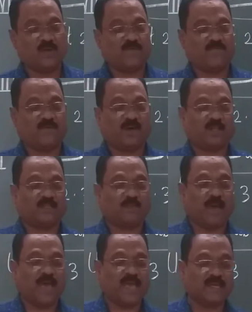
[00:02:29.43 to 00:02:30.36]
For the
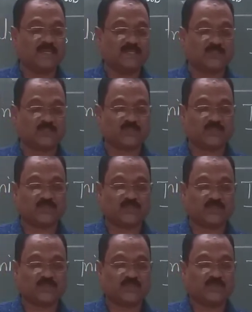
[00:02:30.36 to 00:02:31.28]
banks,
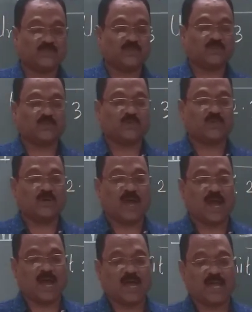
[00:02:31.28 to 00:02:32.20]

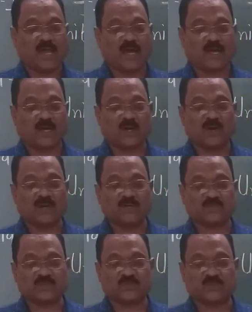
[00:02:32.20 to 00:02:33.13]
though high, are not
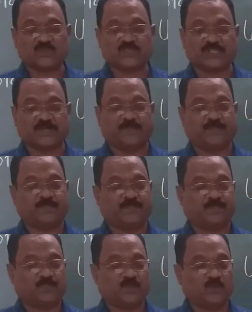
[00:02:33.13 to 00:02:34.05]
too steep.
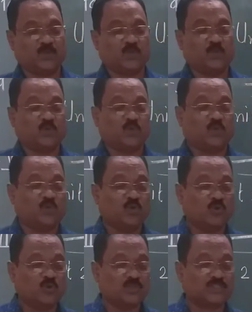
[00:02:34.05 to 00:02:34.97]

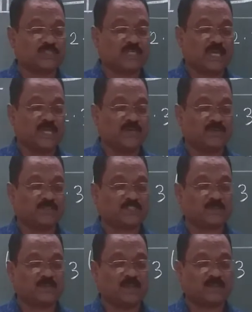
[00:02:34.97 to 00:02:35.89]
No sign
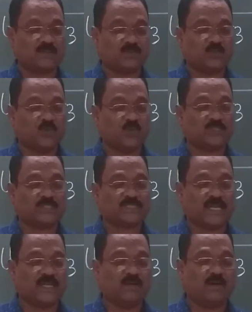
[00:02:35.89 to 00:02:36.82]

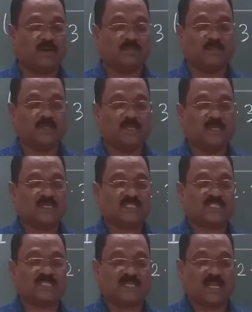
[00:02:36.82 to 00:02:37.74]
of
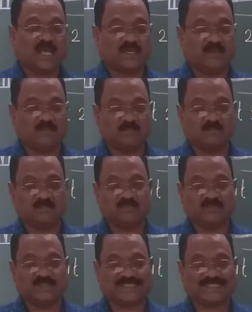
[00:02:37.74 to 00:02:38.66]

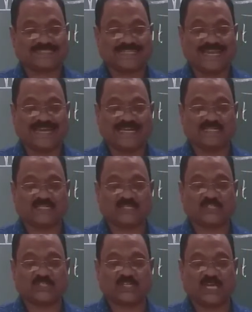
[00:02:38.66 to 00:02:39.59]
slime. The sands
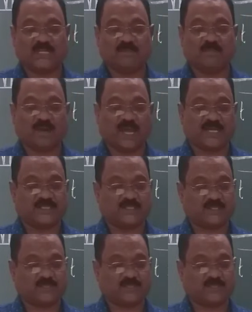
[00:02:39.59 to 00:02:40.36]
shine bright.